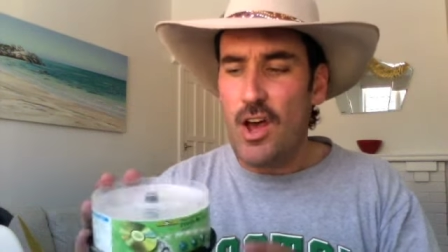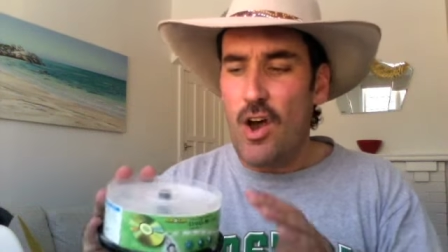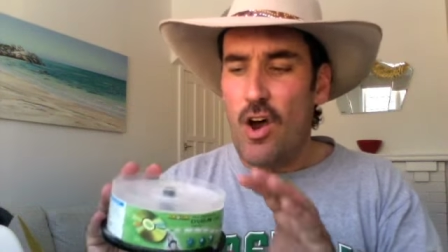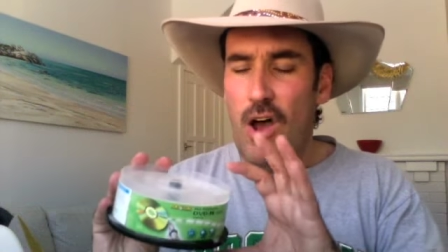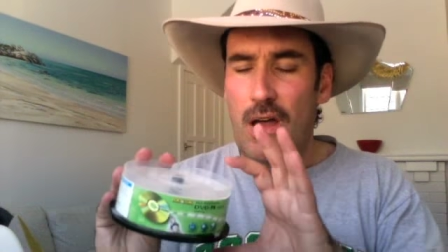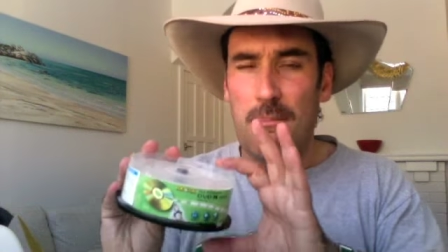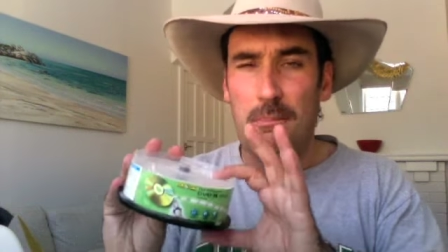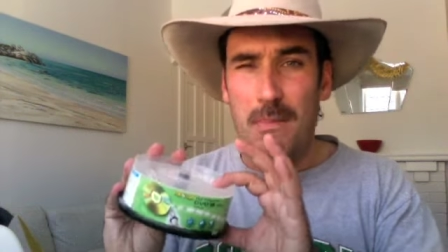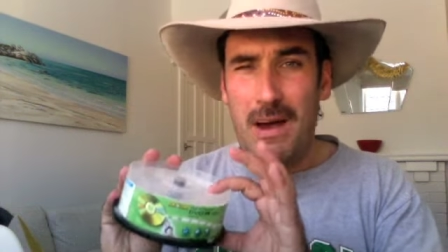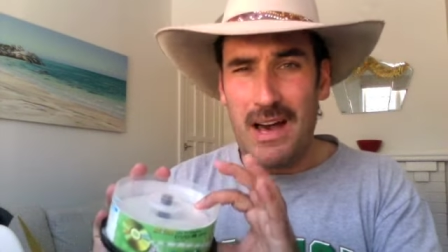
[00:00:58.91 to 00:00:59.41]

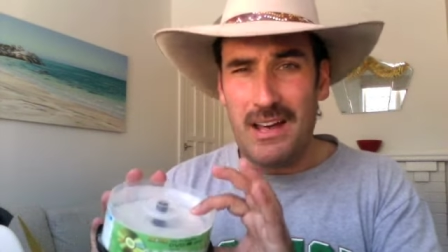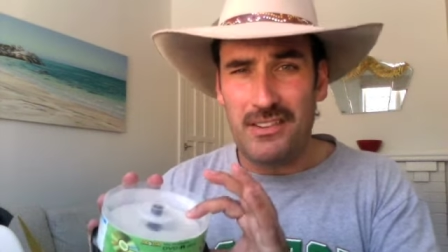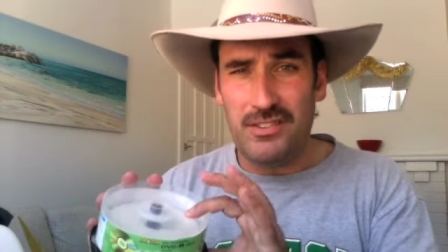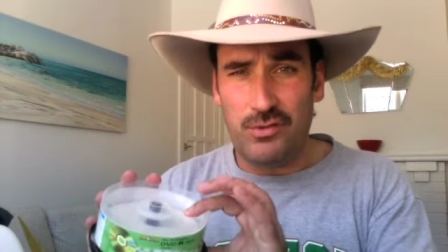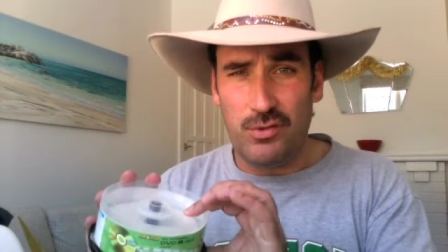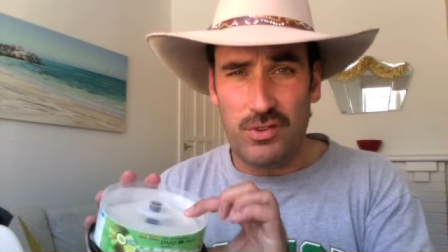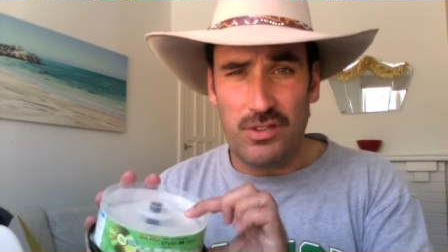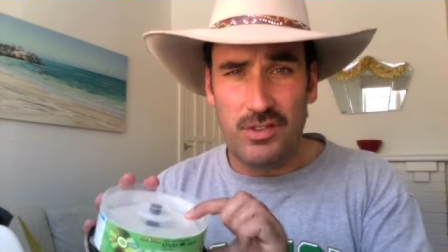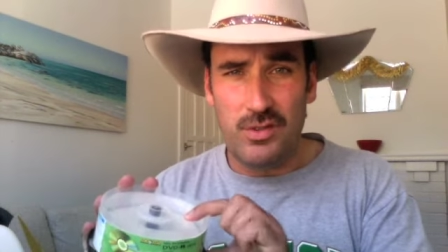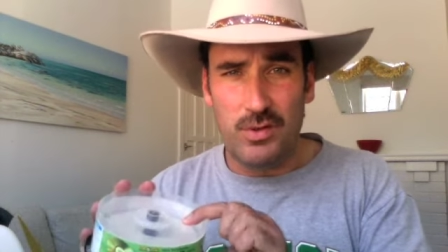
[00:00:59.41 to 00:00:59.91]
I
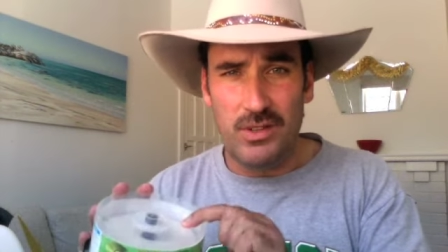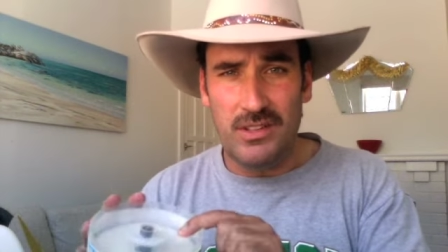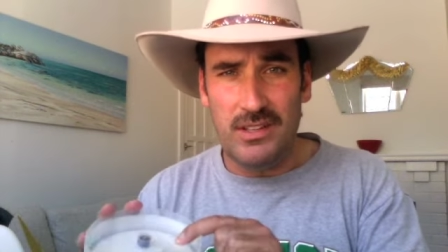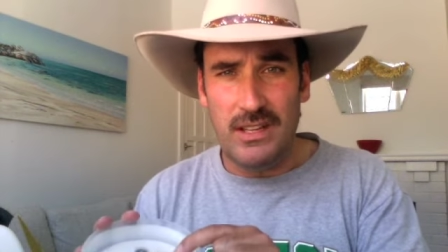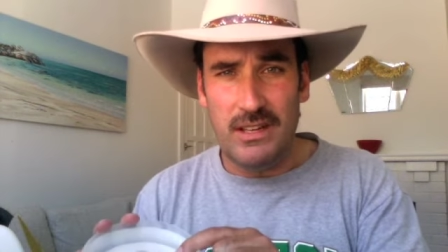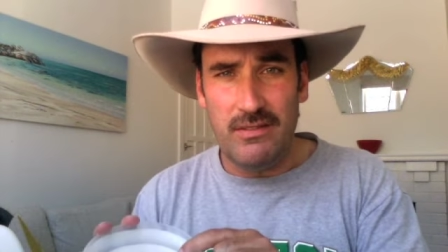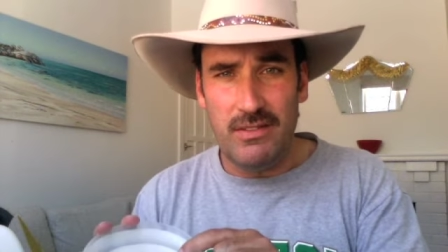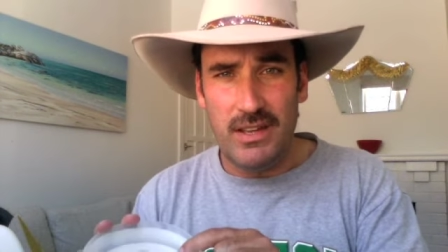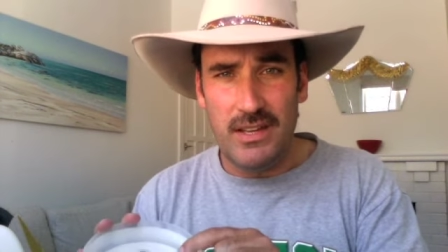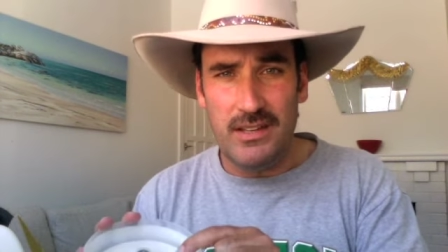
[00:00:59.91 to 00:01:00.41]
master it to a
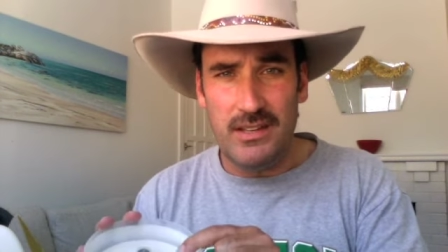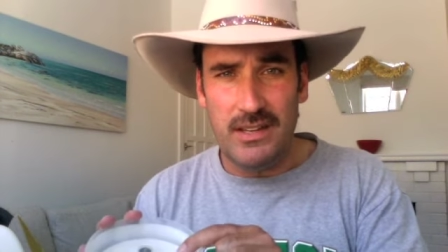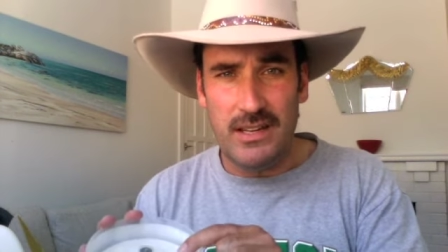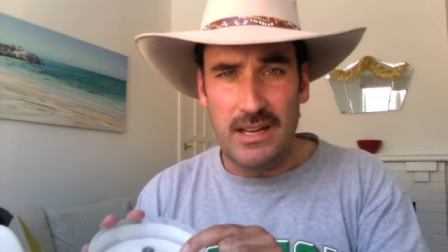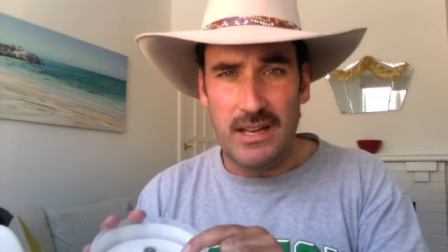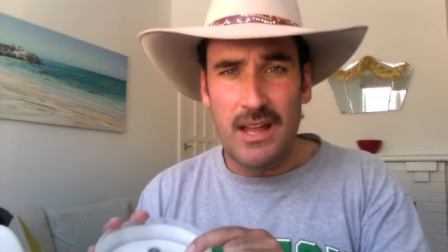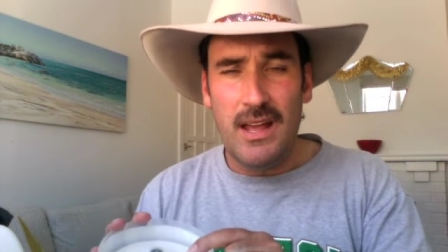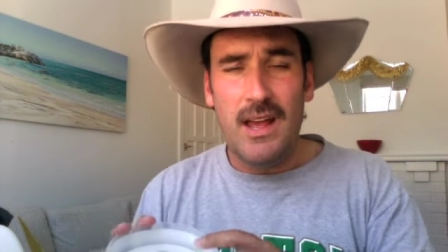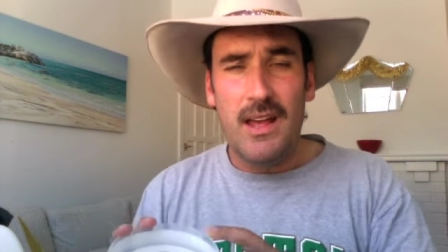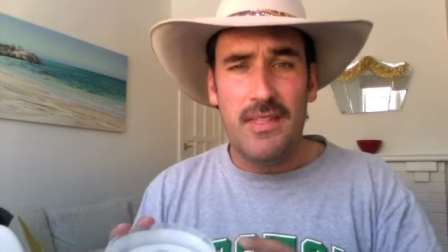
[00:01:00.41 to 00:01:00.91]

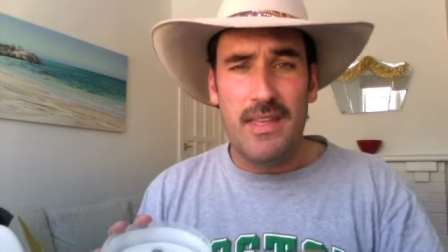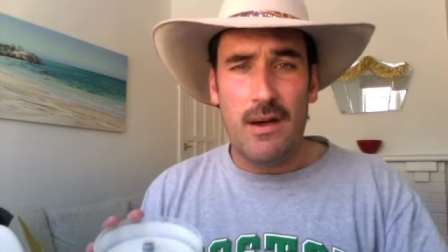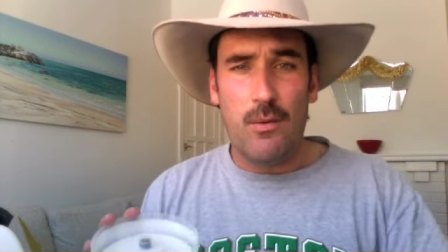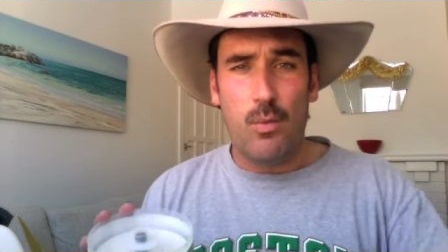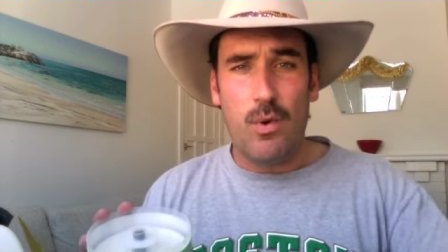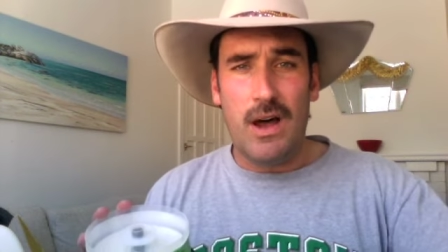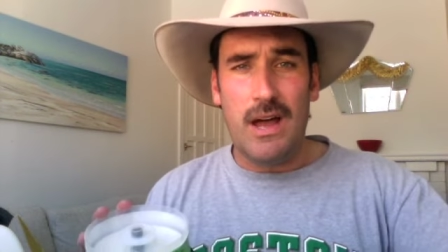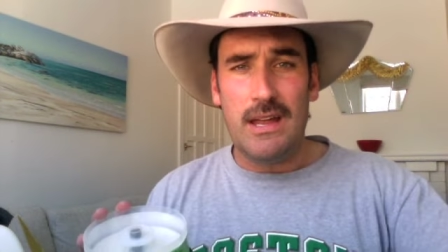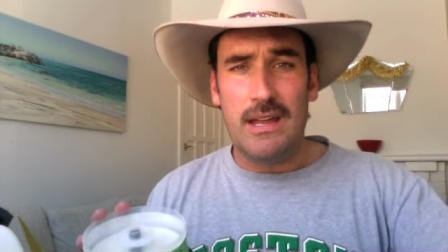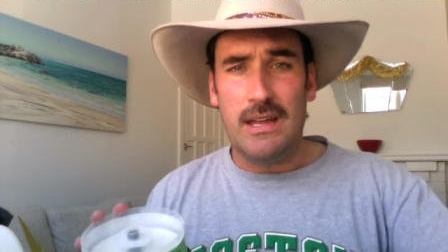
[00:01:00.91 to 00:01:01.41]
DVD. That
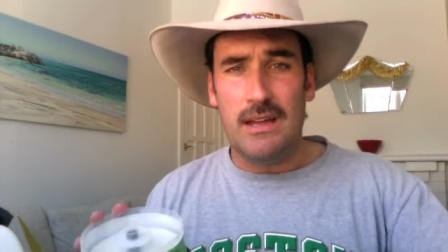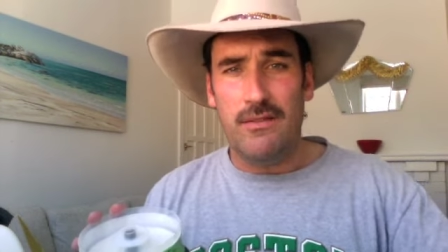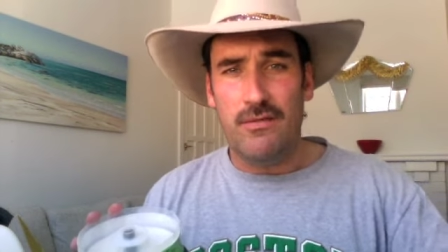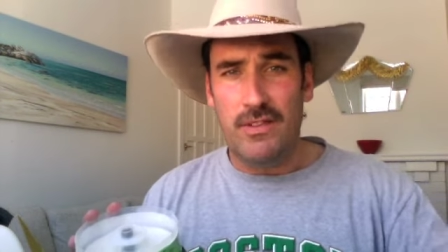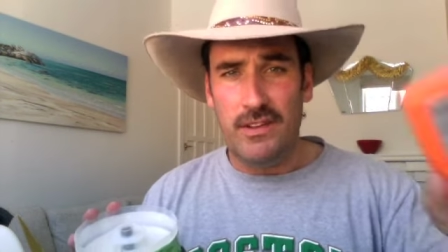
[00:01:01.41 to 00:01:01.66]
way, if